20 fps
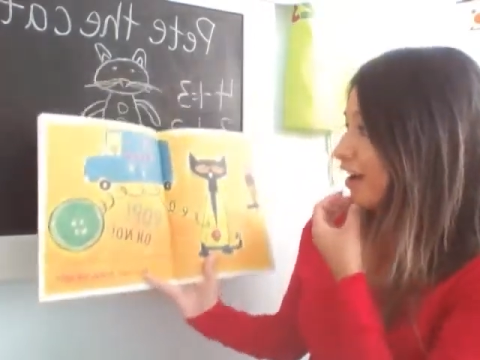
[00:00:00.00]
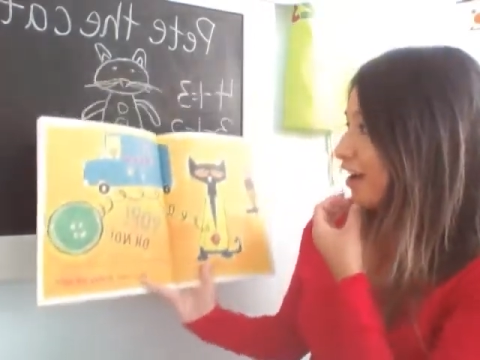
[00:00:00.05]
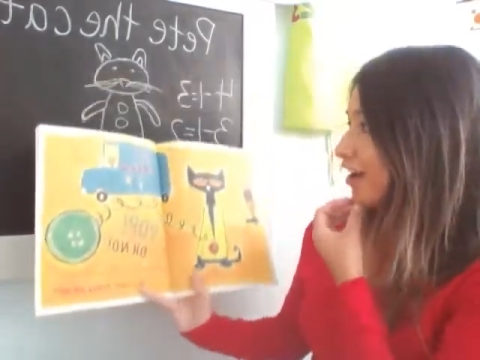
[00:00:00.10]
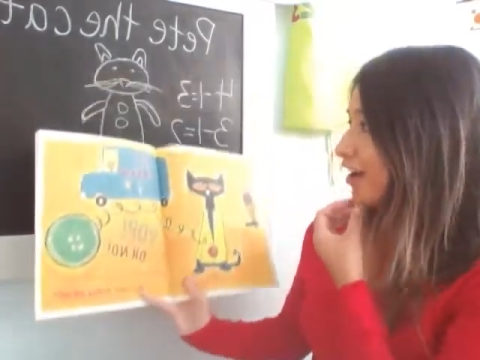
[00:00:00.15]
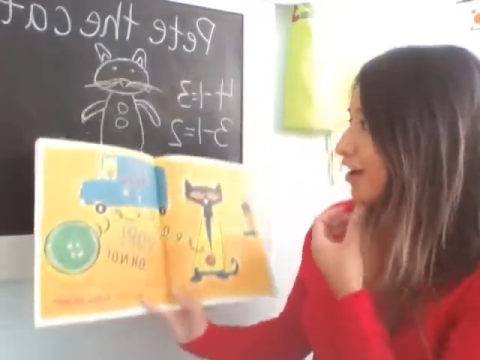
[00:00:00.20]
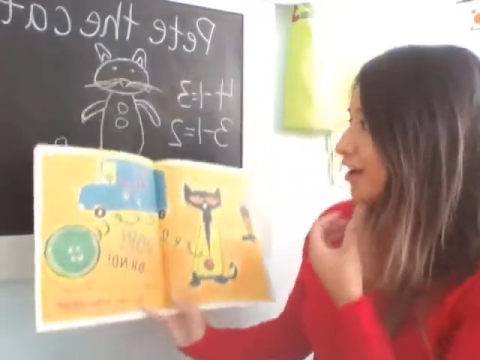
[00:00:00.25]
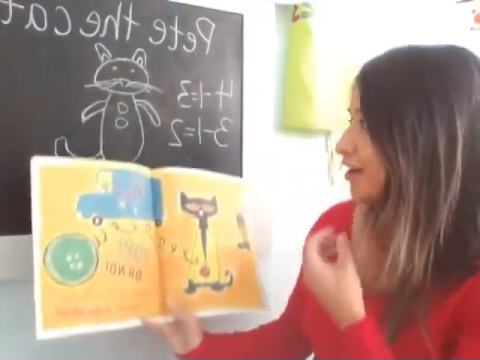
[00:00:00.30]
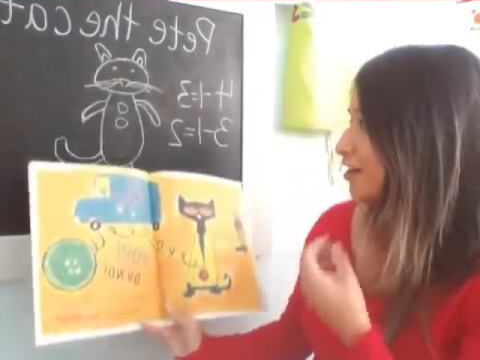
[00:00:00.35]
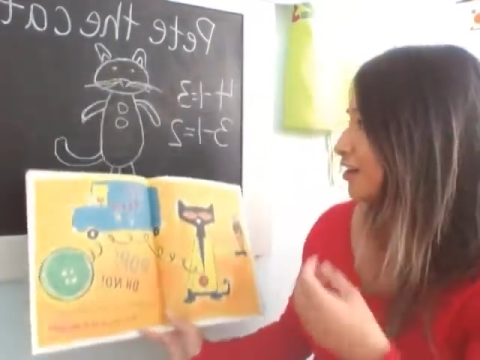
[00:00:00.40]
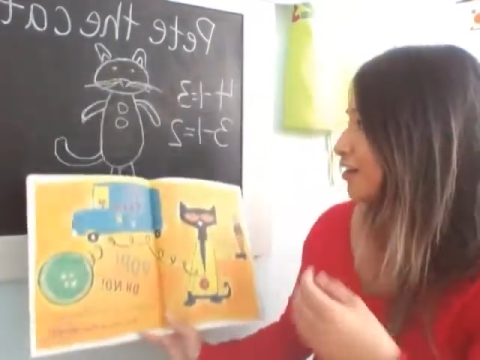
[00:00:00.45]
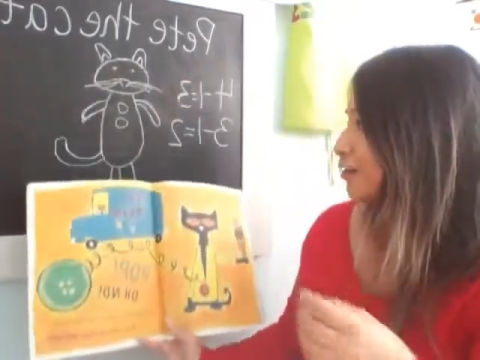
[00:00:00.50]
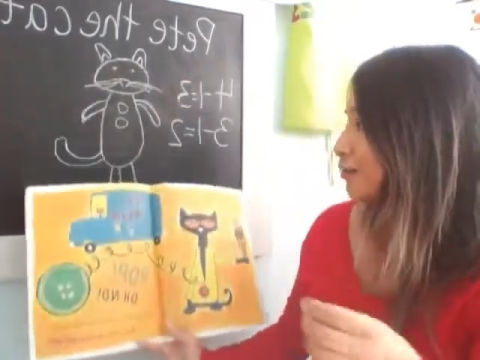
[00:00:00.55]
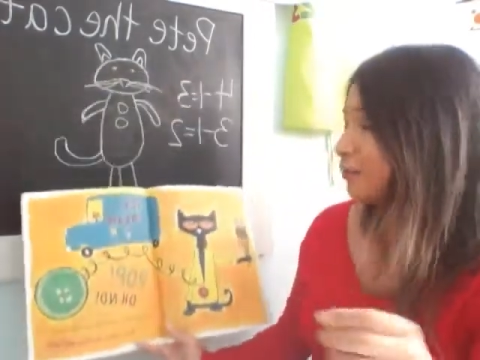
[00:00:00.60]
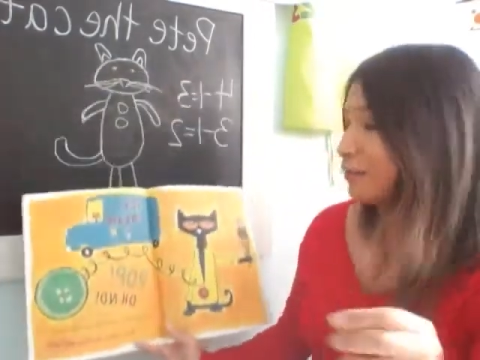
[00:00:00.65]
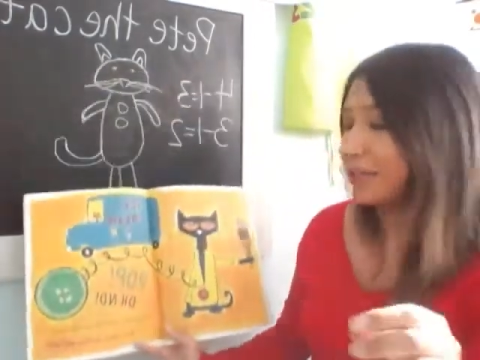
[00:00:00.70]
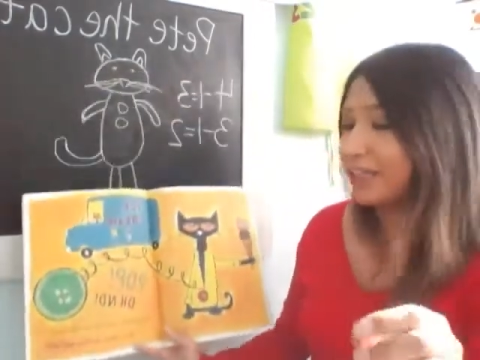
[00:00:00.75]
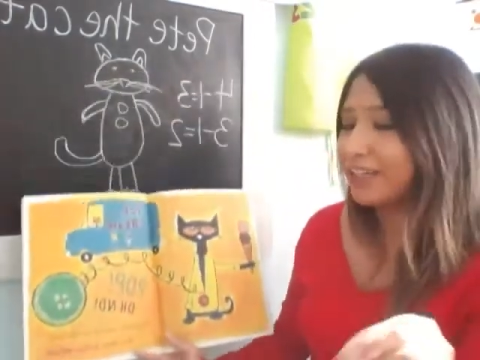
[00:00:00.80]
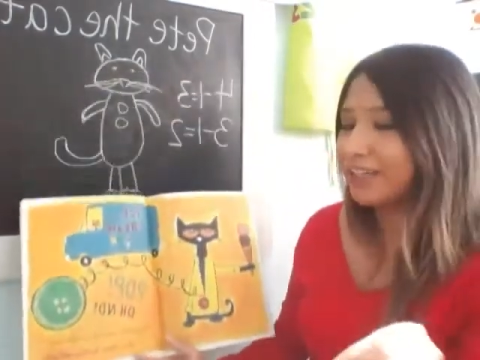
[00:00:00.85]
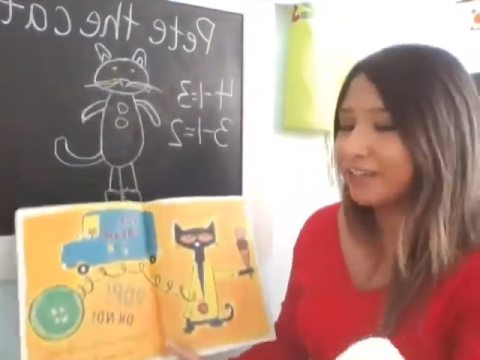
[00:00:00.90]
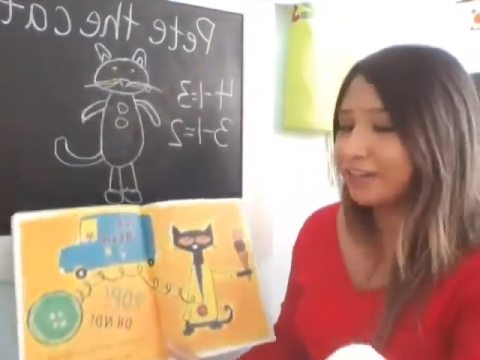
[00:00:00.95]
Uh-oh,
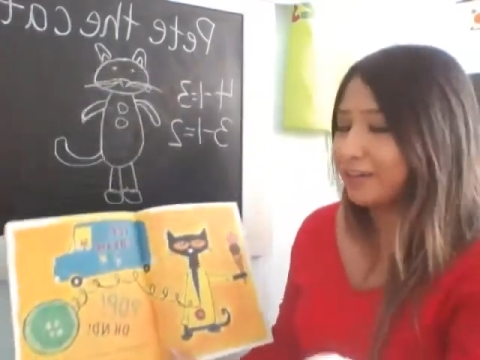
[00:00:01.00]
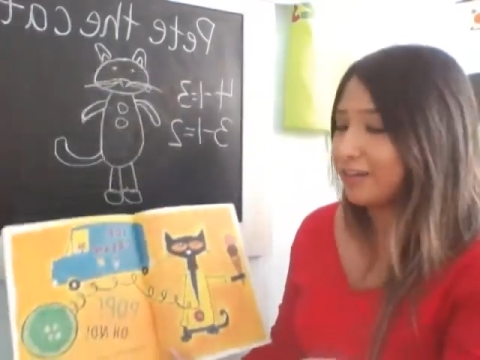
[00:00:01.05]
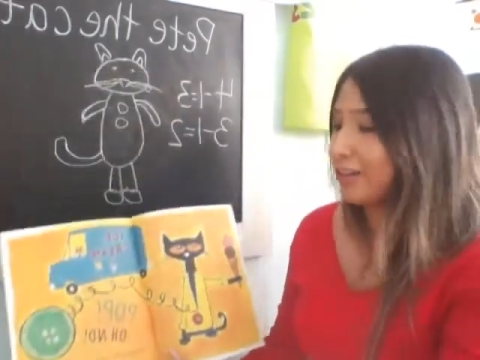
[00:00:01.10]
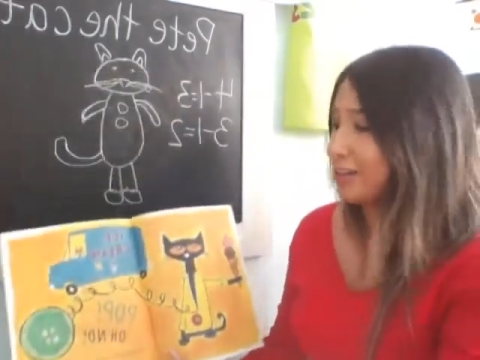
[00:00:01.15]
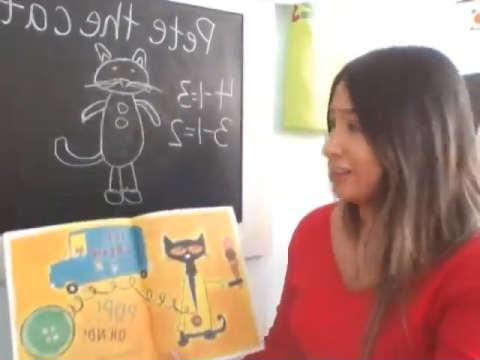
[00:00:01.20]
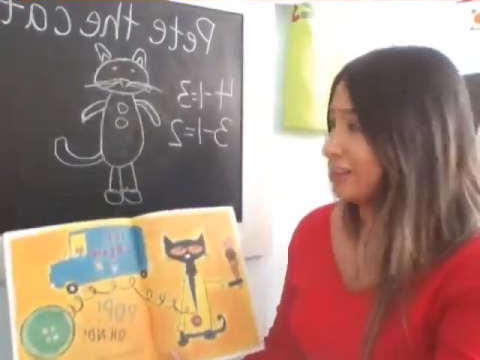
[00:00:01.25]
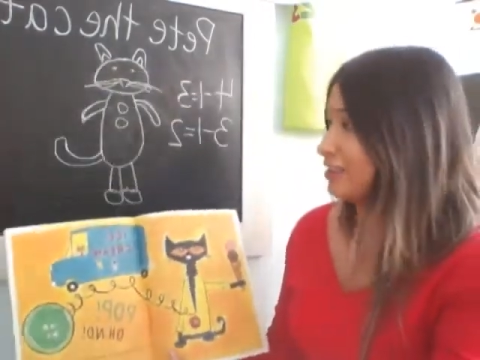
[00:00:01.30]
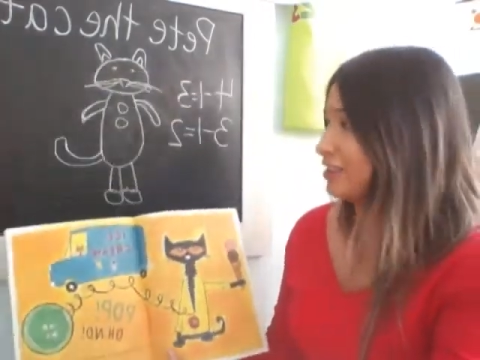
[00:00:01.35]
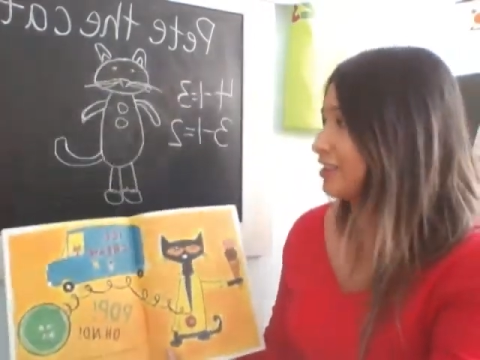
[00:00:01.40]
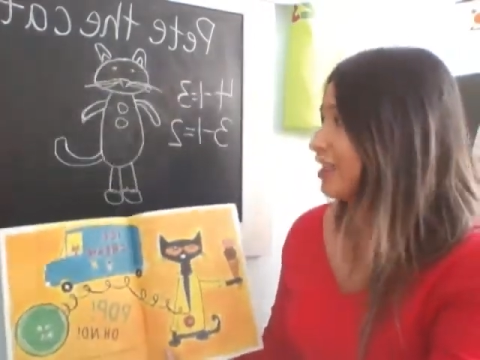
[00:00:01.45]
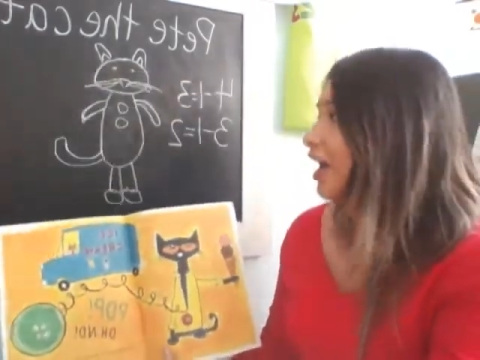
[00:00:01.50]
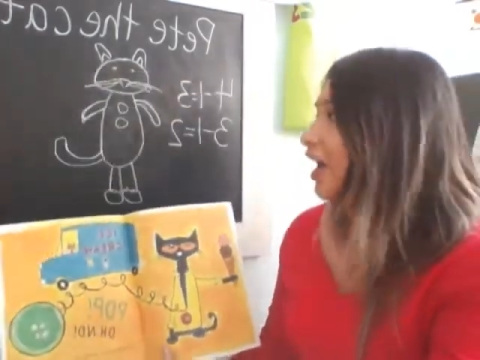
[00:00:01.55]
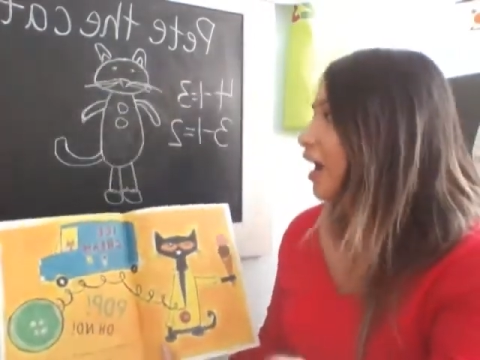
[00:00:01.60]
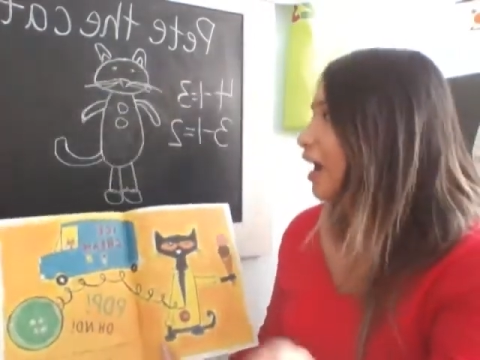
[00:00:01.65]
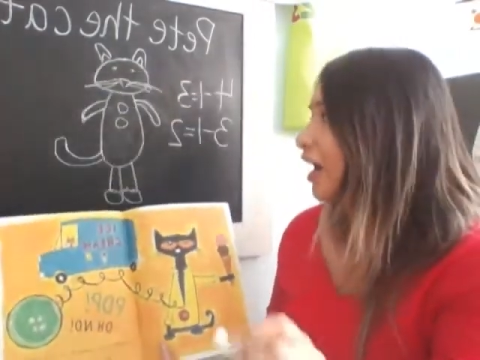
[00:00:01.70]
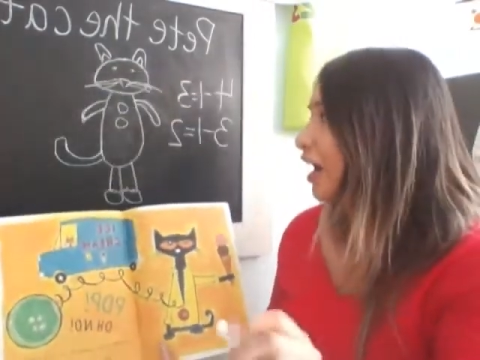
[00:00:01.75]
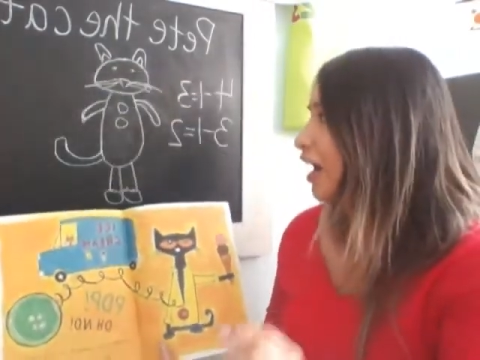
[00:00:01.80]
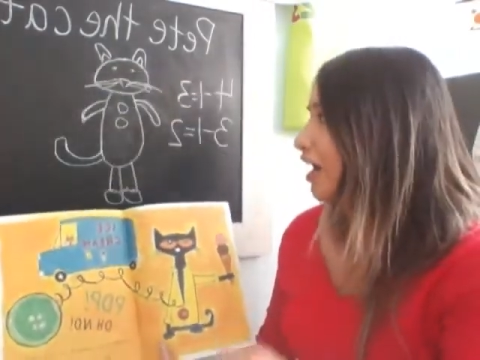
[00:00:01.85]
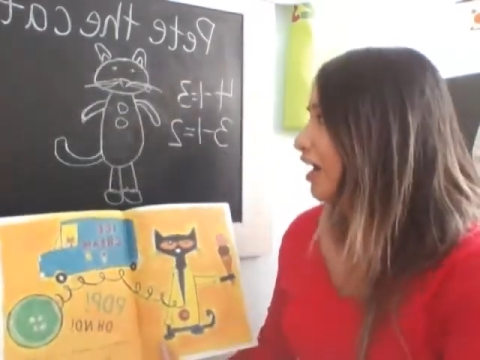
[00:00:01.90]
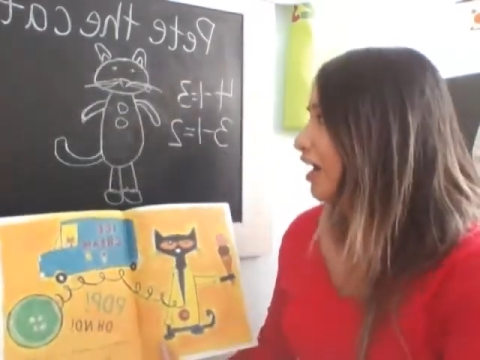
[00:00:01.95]
Pete lost
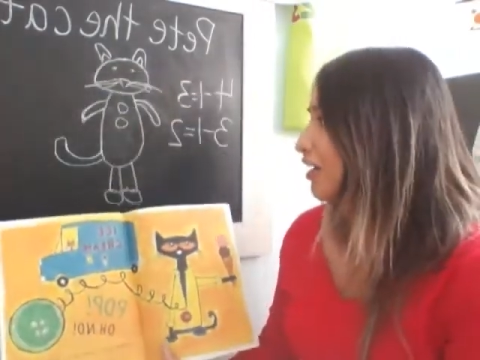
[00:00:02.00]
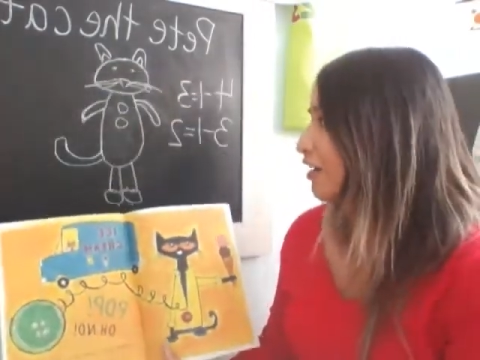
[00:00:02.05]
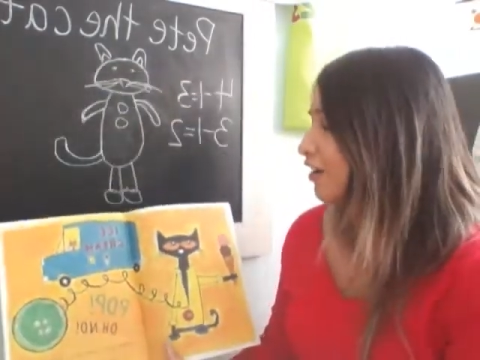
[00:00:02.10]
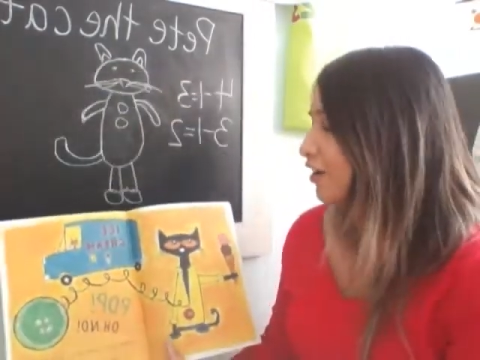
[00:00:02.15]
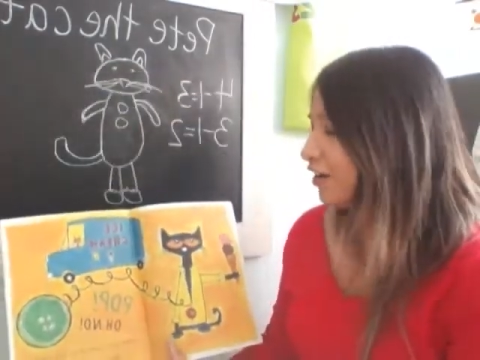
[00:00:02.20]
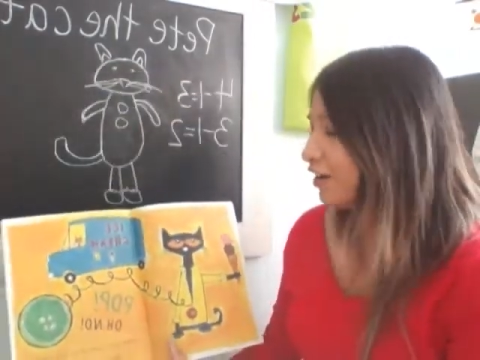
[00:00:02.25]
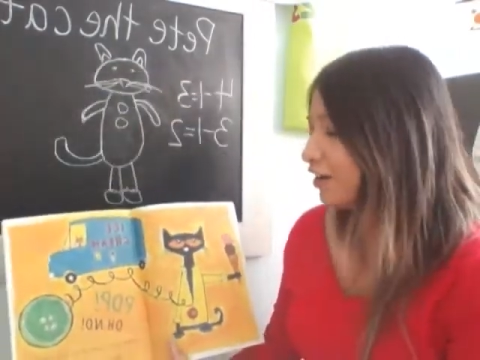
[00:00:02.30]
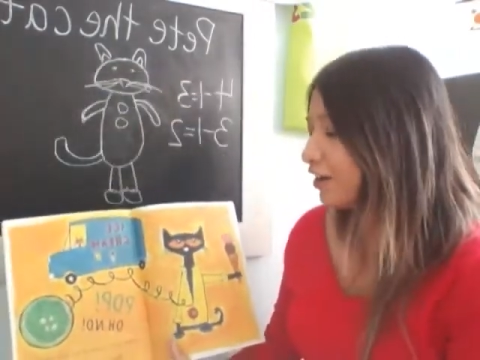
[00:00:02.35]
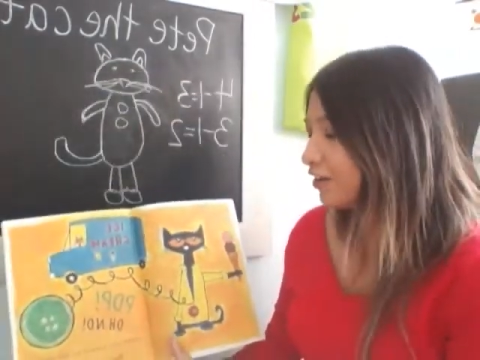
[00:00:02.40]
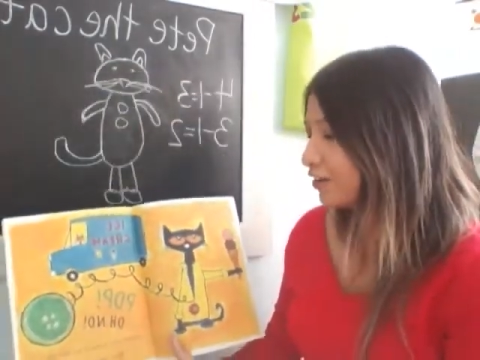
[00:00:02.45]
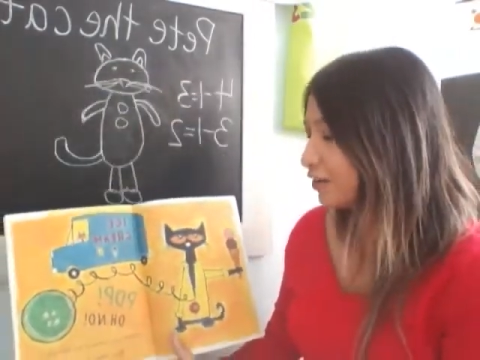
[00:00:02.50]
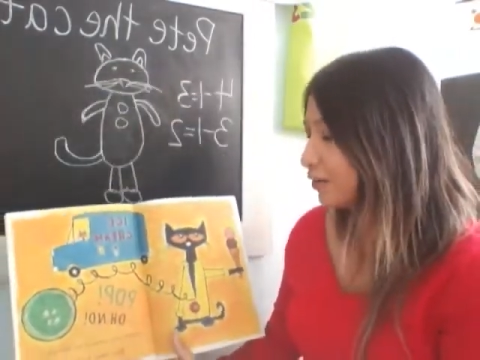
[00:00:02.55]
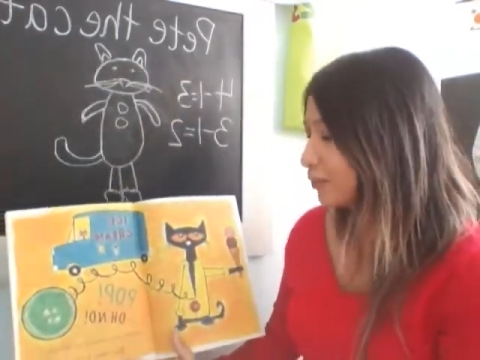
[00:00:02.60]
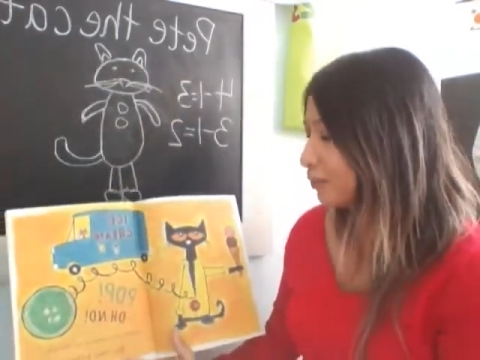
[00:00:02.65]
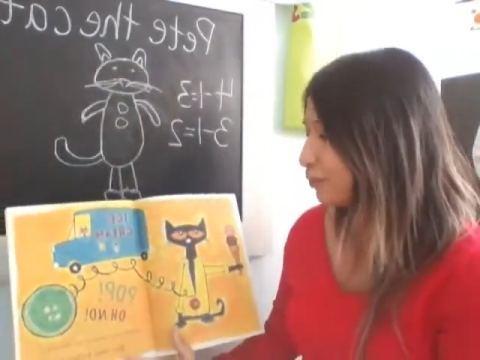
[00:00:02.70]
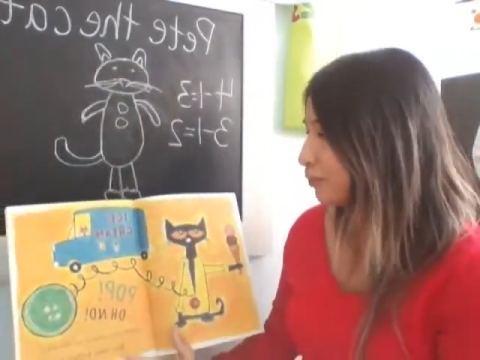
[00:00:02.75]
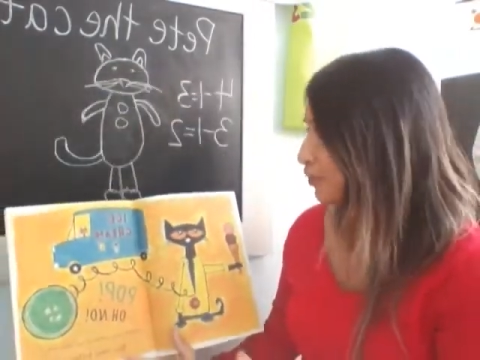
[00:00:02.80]
another